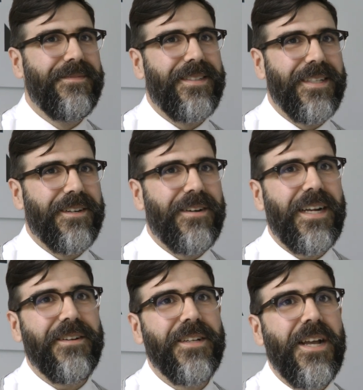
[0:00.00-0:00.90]
see you
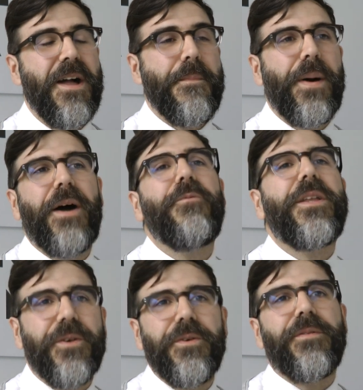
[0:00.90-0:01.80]
around. But
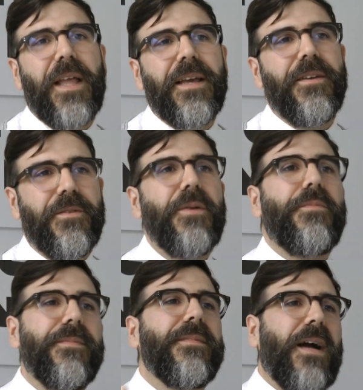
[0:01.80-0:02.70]
we do like you
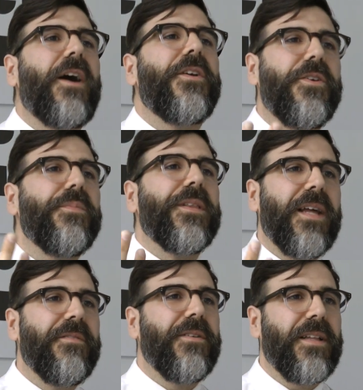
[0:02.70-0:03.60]
on a human
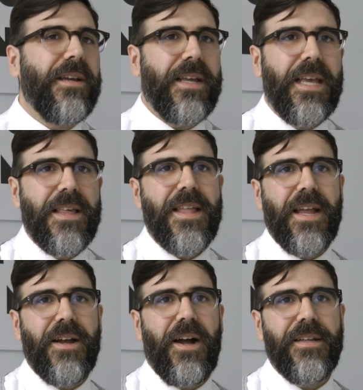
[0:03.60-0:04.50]
level, like keep stay
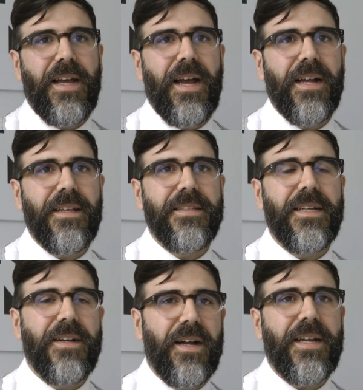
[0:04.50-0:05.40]
in contact. I
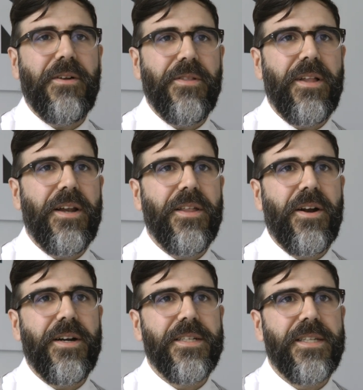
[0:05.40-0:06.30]
stay in contact with a lot of the
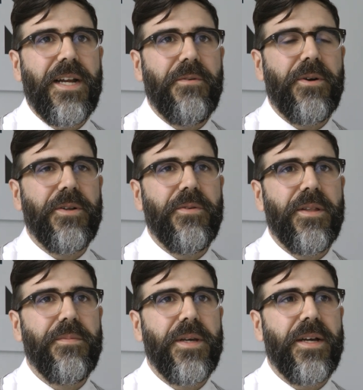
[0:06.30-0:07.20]
artists that I worked
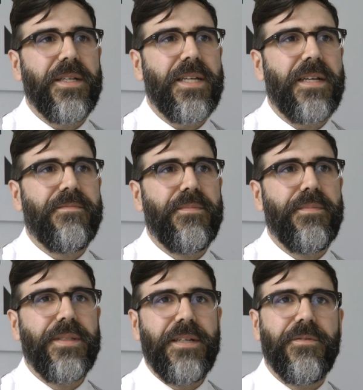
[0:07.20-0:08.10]
with because I
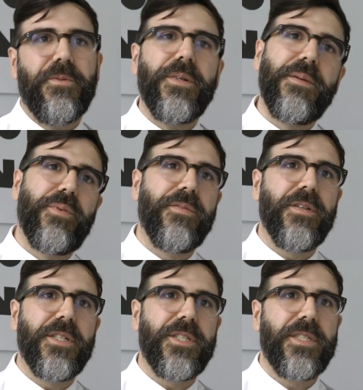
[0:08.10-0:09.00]
believe they're really
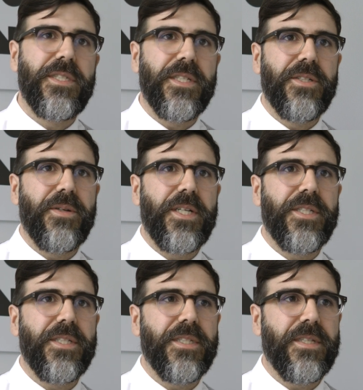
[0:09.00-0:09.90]
privileged
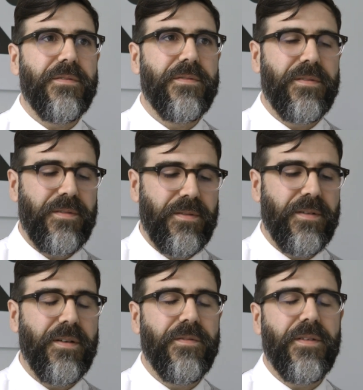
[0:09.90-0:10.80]
situations of
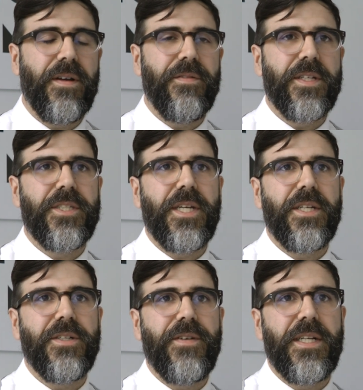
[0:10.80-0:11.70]
an
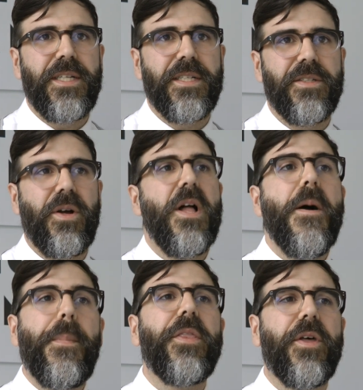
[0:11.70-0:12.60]
exchange of ideas as well.
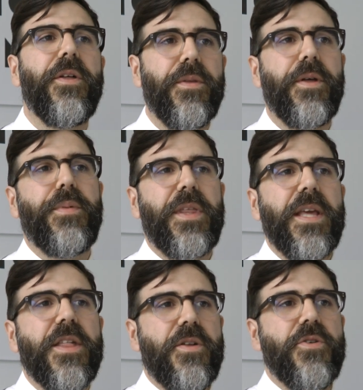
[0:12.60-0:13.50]
But the, the but the
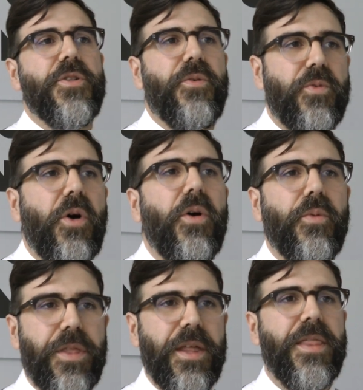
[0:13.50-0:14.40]
institutional
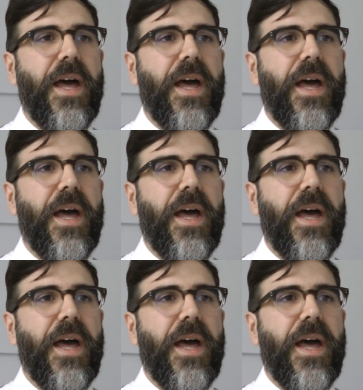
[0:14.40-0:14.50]
role within